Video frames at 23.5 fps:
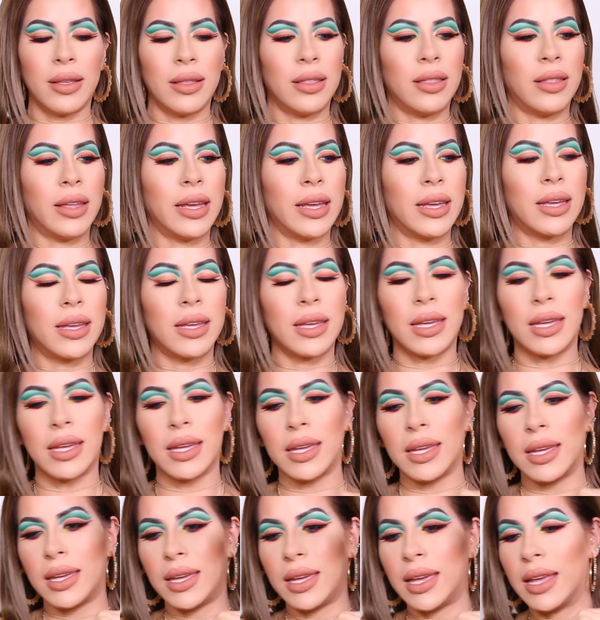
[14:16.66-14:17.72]
like,
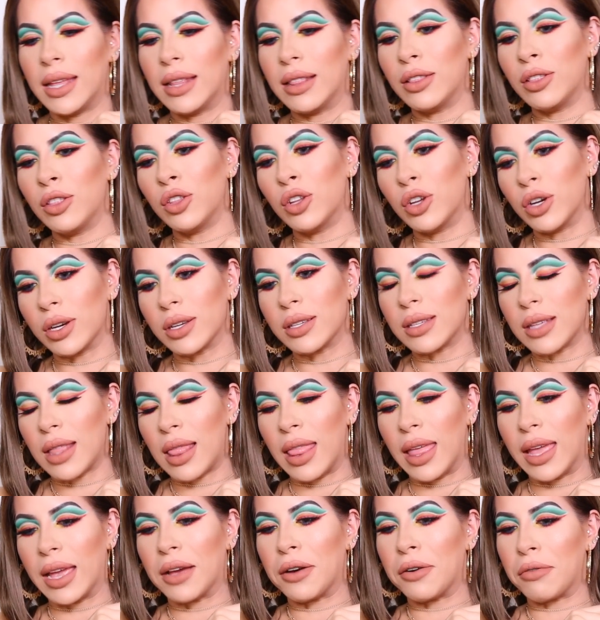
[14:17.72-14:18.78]
it looks
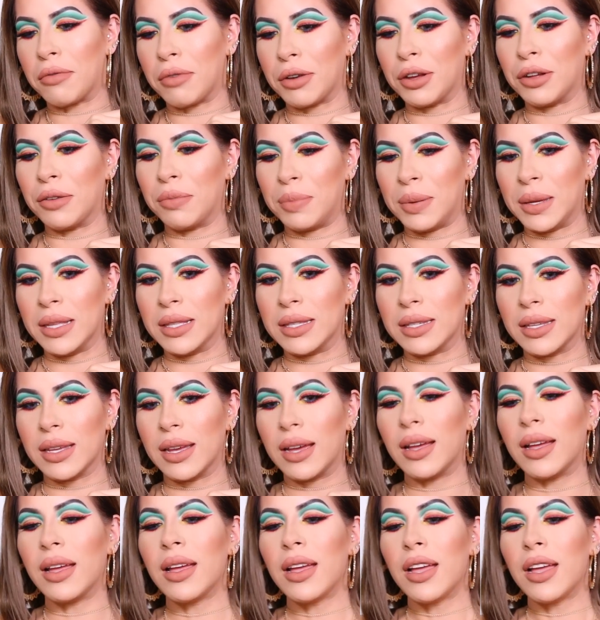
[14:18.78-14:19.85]
like a real
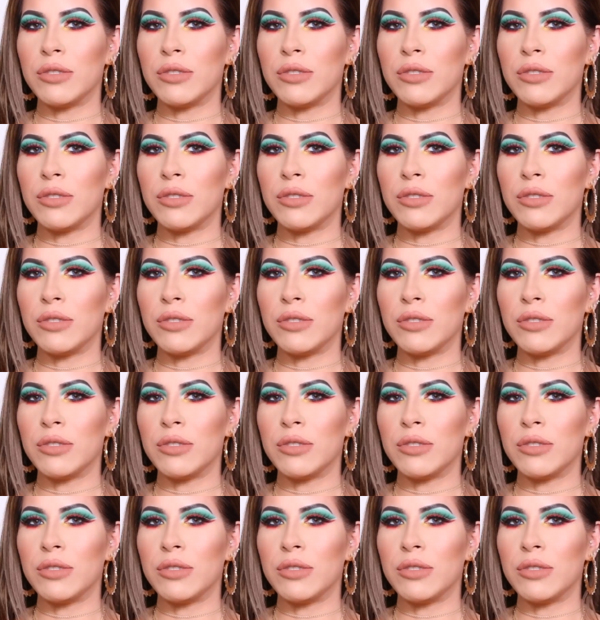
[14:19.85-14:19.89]
pizza.